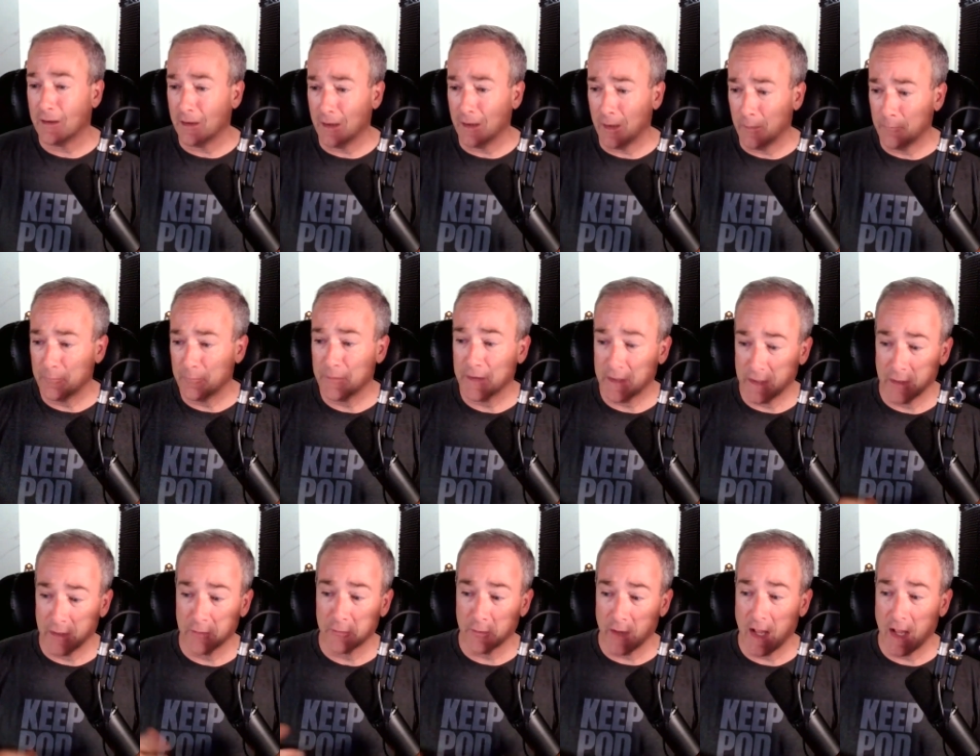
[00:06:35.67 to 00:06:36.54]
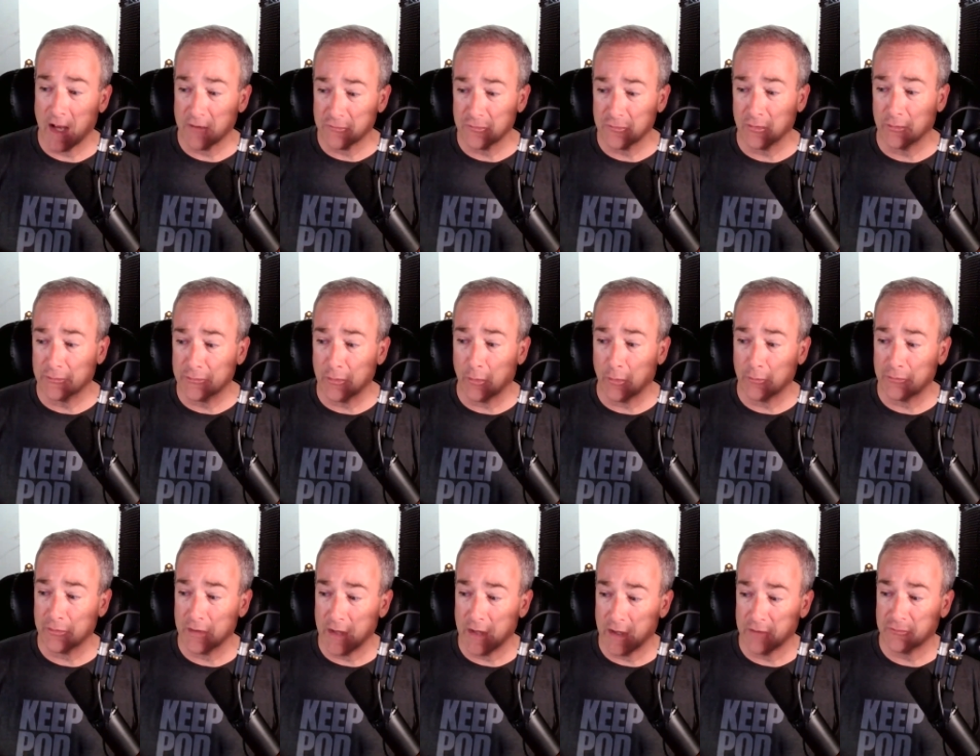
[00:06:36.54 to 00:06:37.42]
um, the International
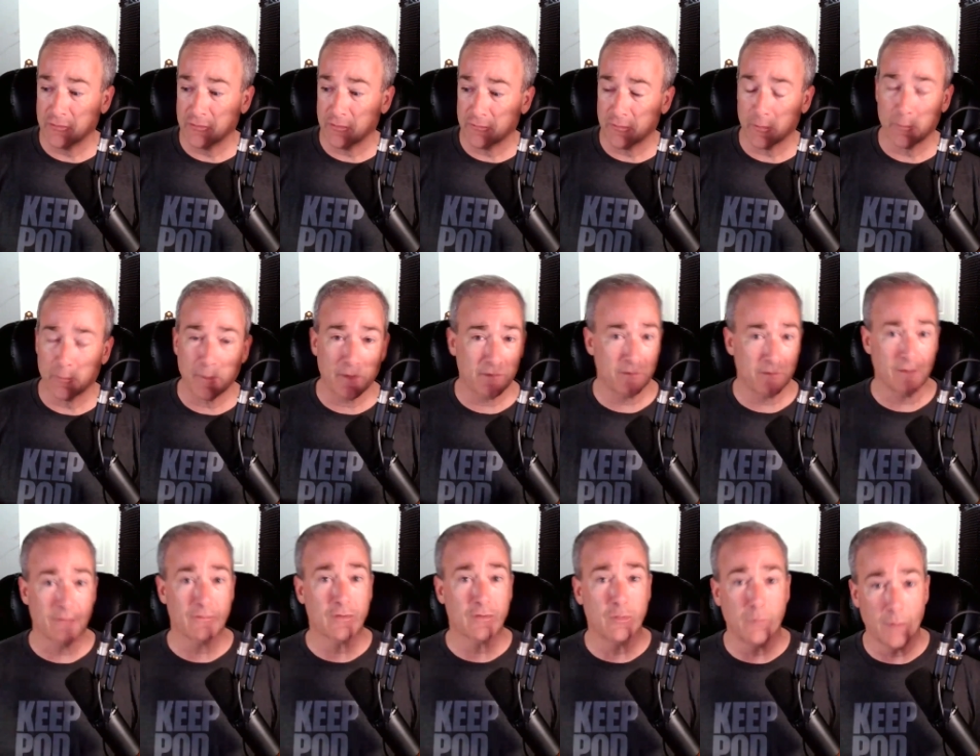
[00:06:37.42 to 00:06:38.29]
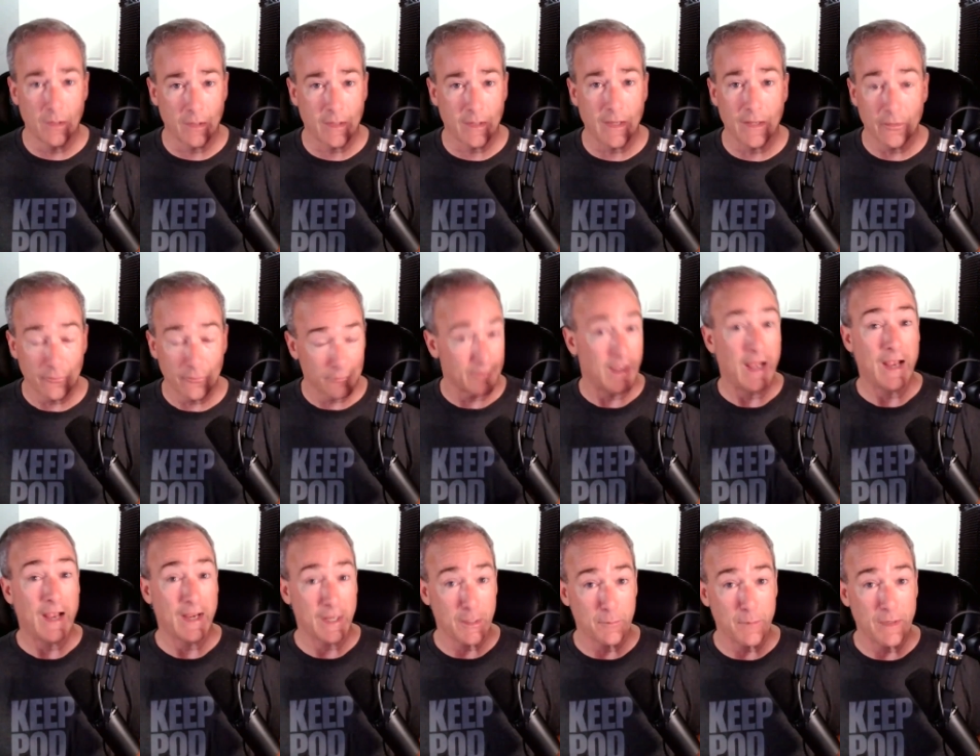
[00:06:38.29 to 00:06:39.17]
Association for Business Communicators,
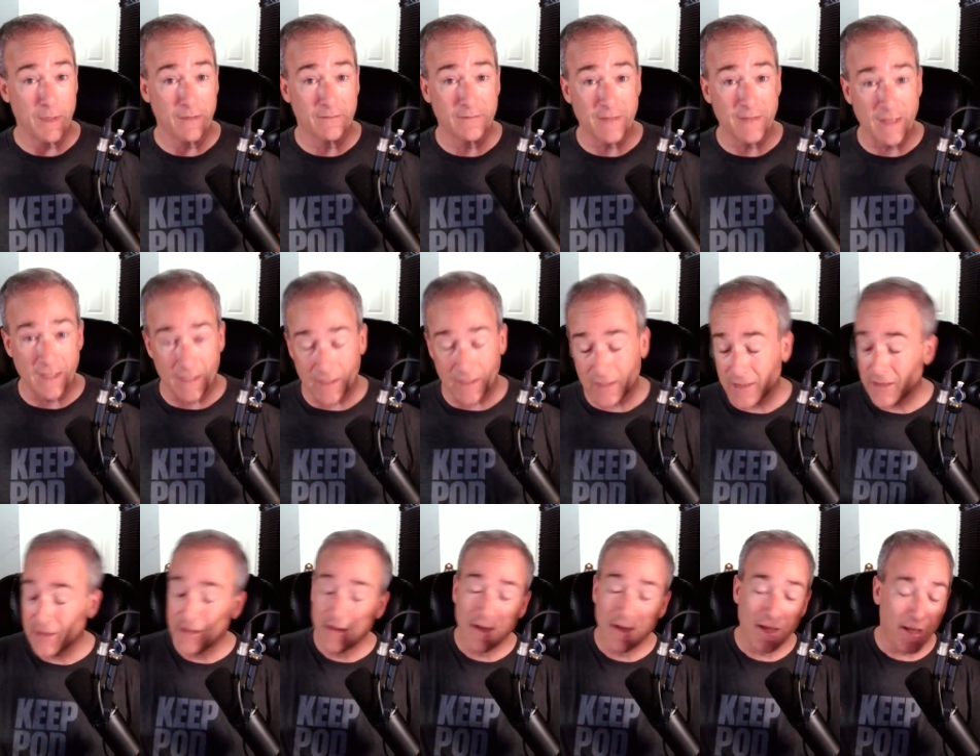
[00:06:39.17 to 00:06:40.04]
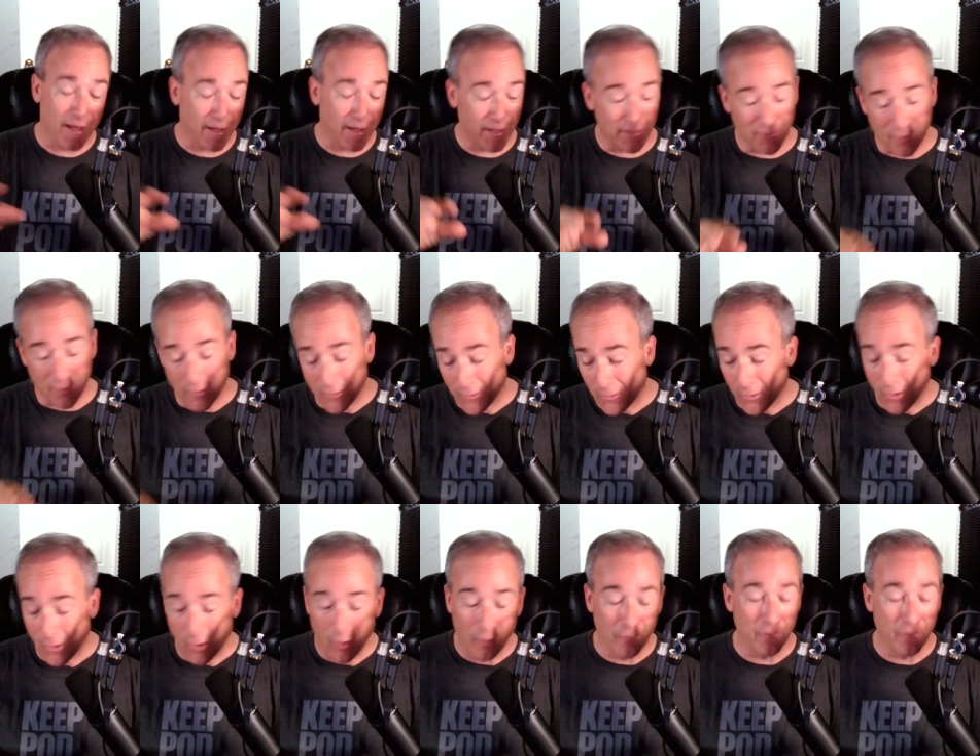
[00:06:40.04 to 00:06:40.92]
I A B C, and
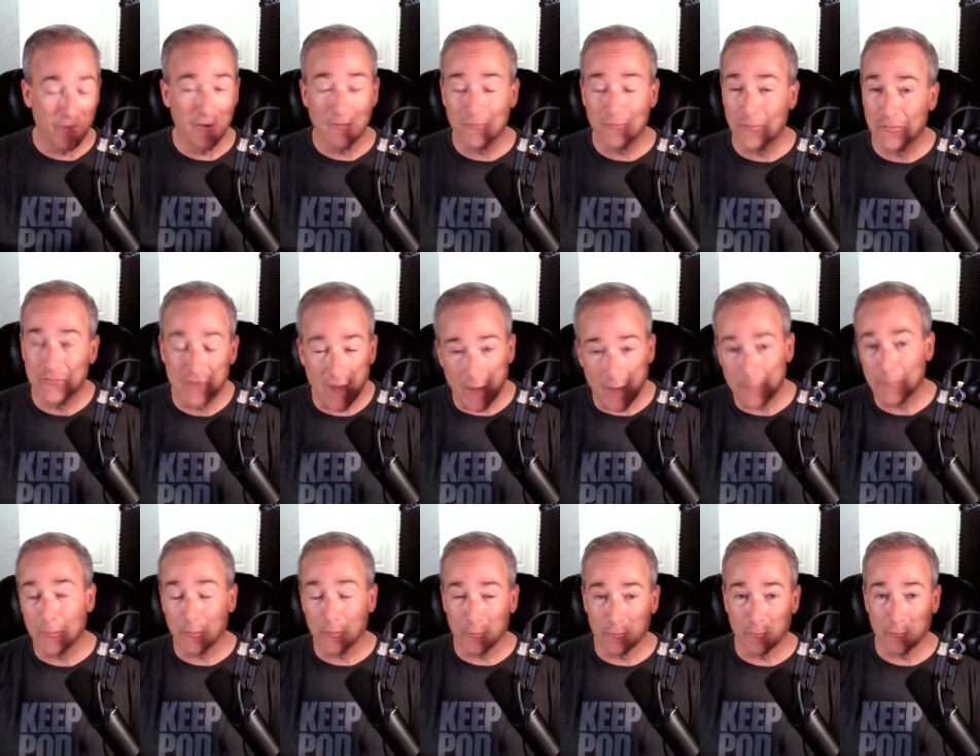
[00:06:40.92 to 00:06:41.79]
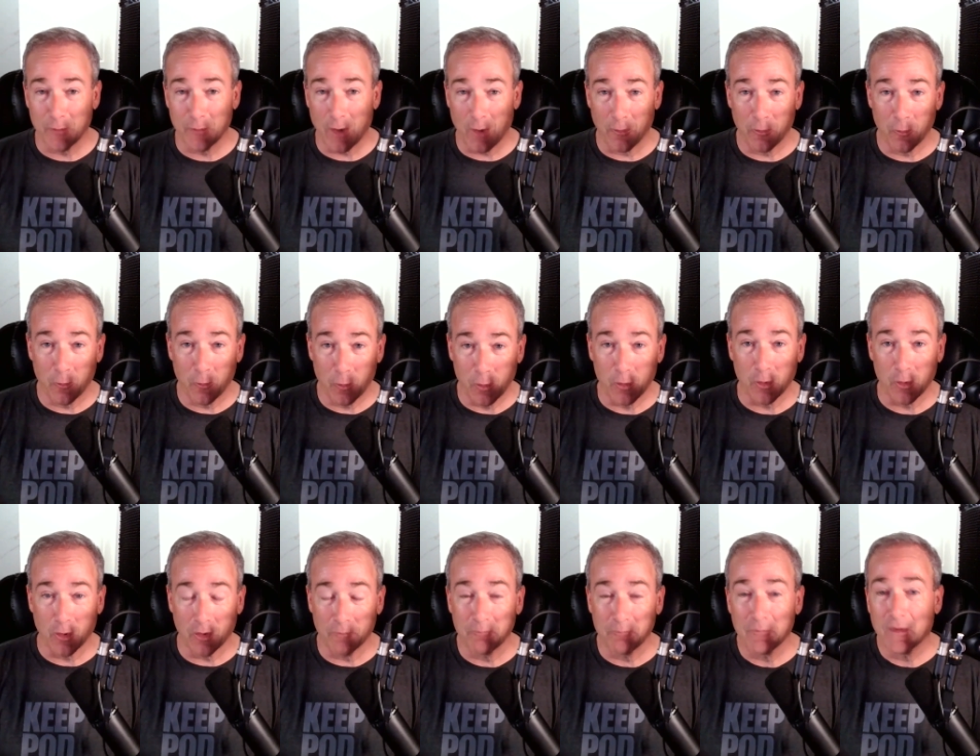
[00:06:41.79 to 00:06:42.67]
all the different chapters around the
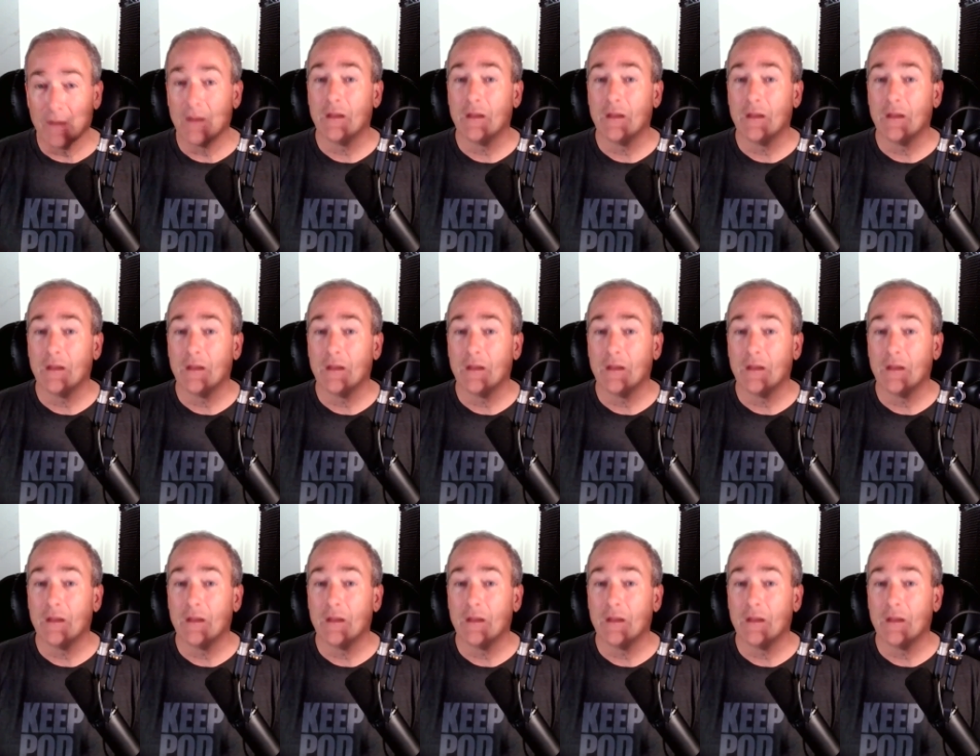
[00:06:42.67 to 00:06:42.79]
world.